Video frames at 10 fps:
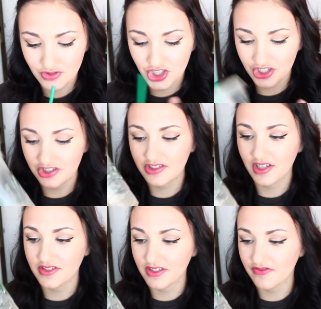jitters
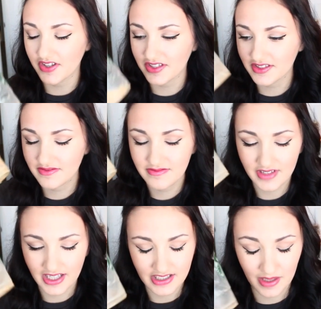because of this
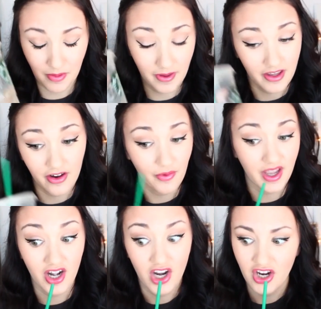ice caramel macchiato. I
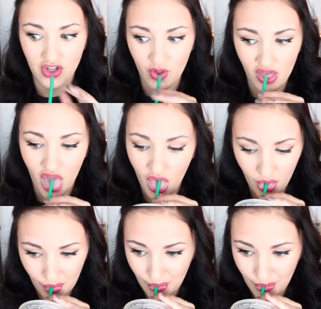cannot deal with them.